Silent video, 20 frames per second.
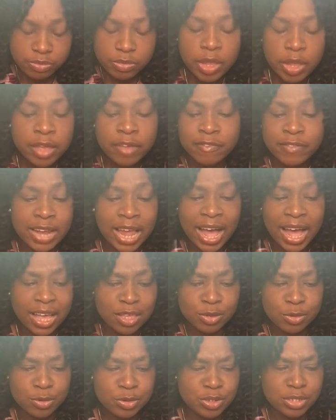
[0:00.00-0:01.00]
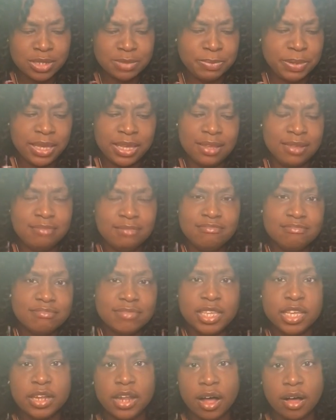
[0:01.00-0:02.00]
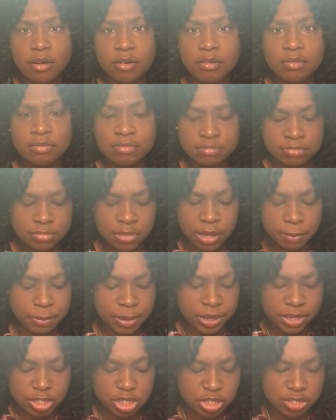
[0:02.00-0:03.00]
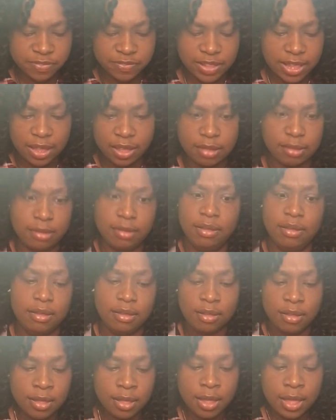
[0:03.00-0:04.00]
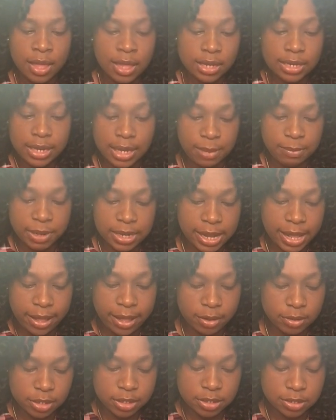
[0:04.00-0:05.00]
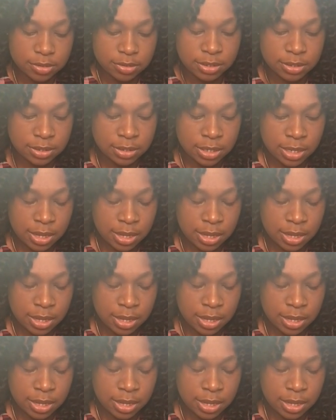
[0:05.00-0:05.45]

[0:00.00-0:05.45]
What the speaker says: if not, you'll just be, you know, a bunch of like, ugh, Debbie Downers.